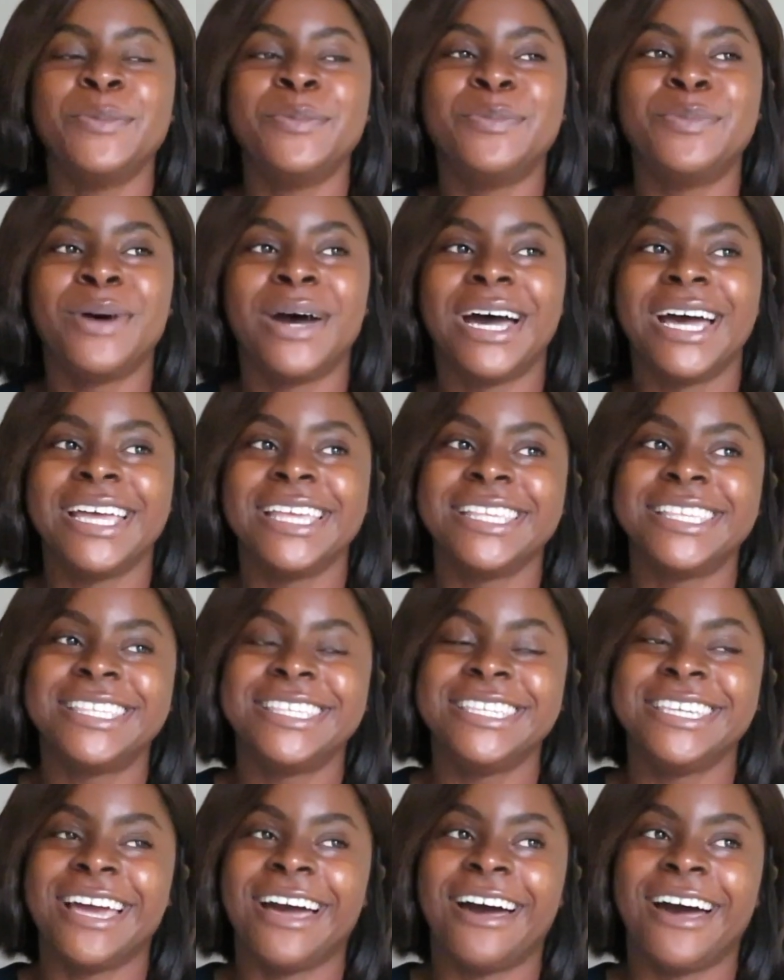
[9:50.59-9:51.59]

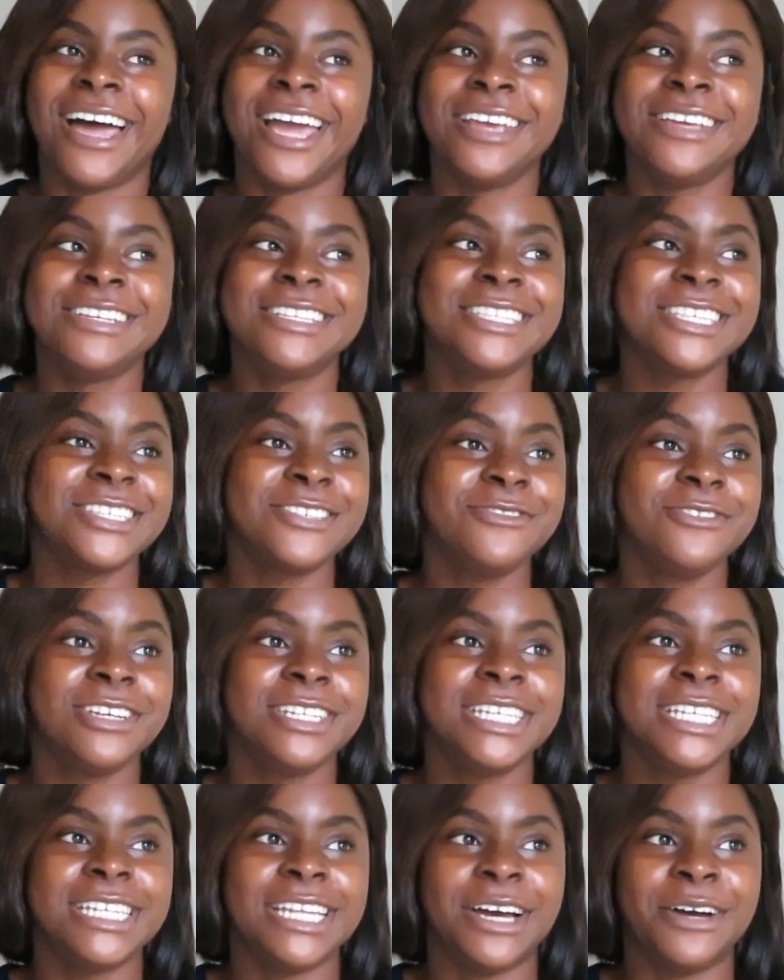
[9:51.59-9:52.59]
But yeah, I just
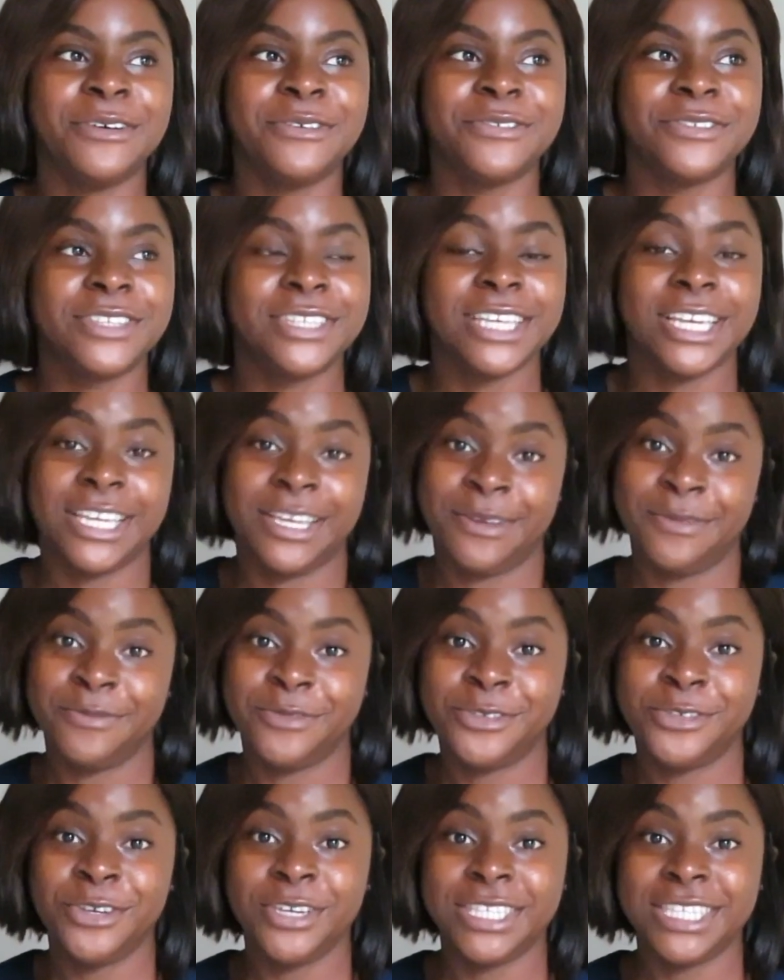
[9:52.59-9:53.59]
really loved
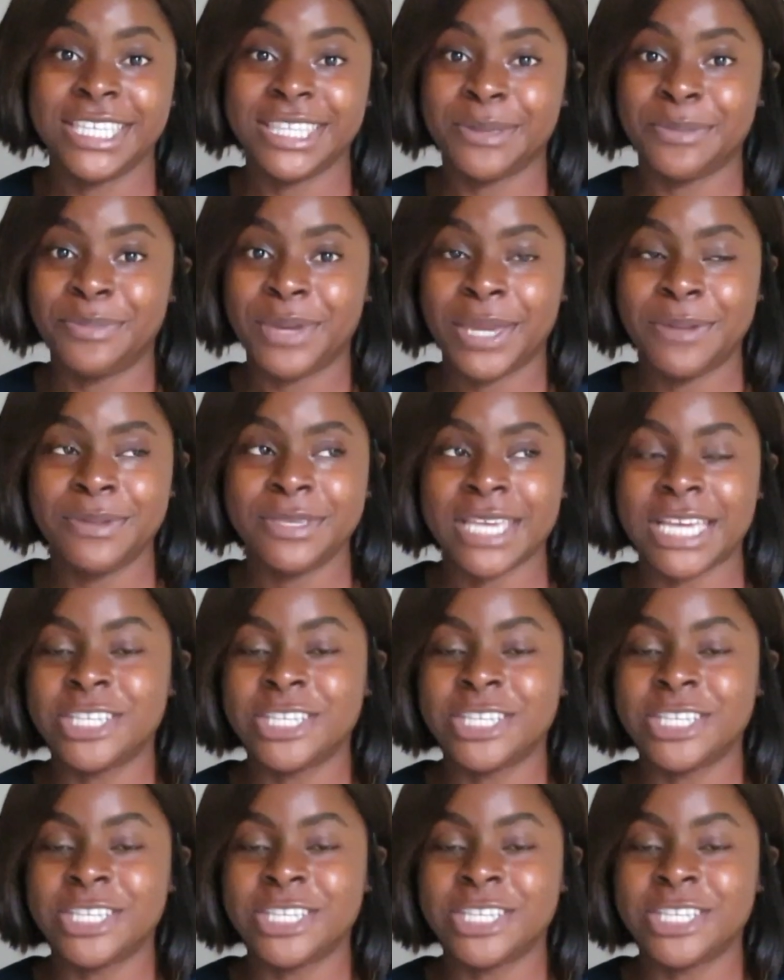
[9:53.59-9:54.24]
treating the babies.